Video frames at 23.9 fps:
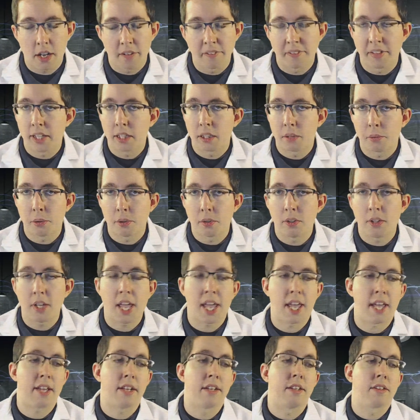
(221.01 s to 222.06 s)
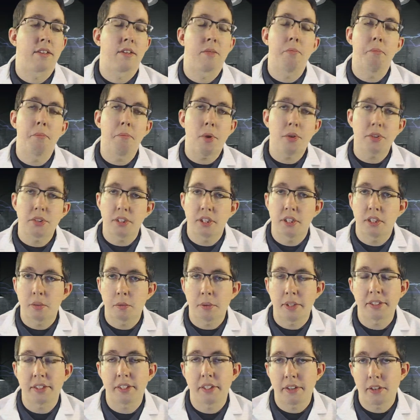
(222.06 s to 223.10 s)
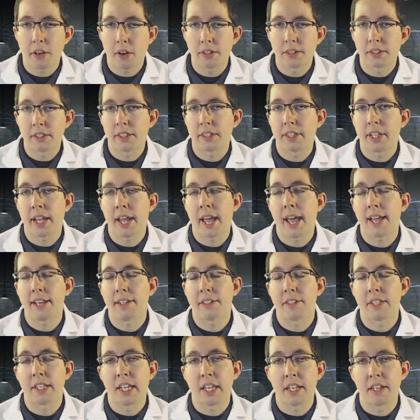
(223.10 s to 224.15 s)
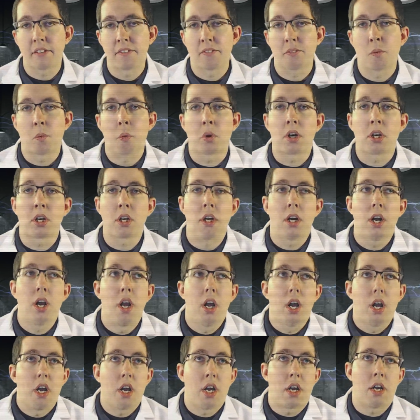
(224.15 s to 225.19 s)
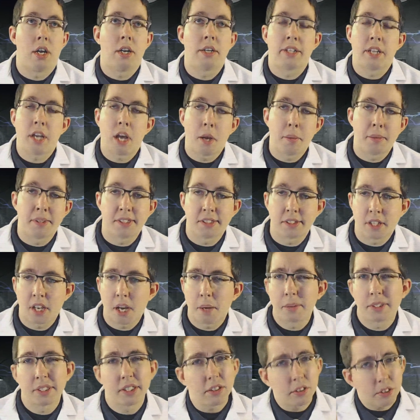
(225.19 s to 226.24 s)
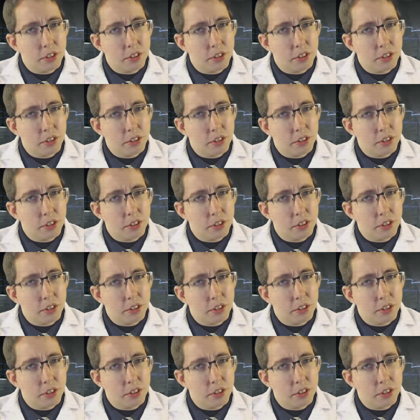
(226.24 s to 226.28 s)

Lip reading: available, and most of the rest of the cards that they had to give were uncommons and commons.